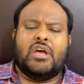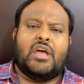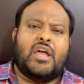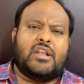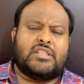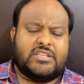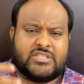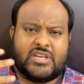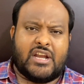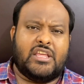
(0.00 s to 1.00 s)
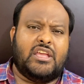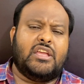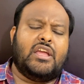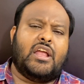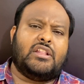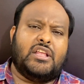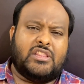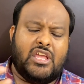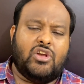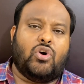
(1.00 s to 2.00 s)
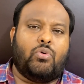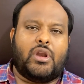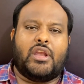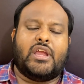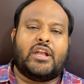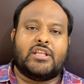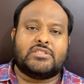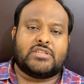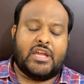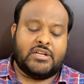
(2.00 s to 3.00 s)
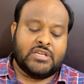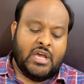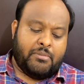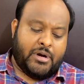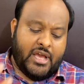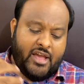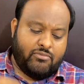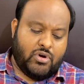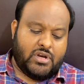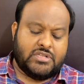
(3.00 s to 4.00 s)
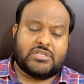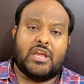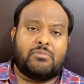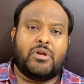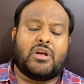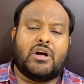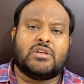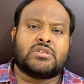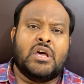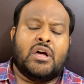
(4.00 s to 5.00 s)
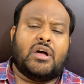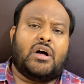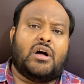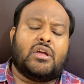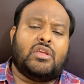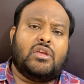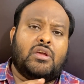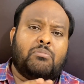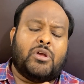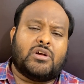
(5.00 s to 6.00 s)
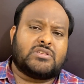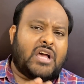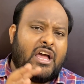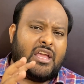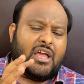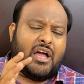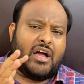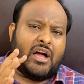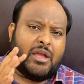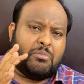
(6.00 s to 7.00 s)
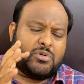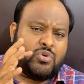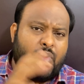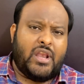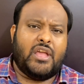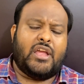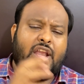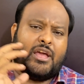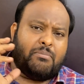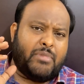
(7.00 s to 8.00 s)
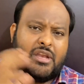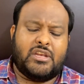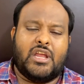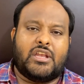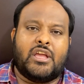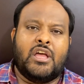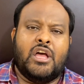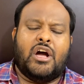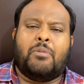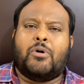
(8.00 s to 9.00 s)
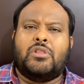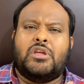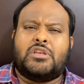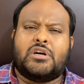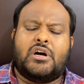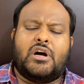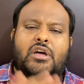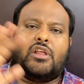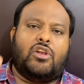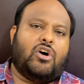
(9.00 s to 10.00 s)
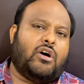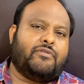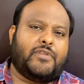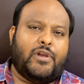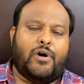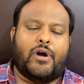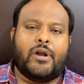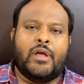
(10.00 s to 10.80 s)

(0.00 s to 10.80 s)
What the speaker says: and they study and they think over and get insights, but I have more insight because I'm dwelling and I'm meditating upon the eternal law of the Lord.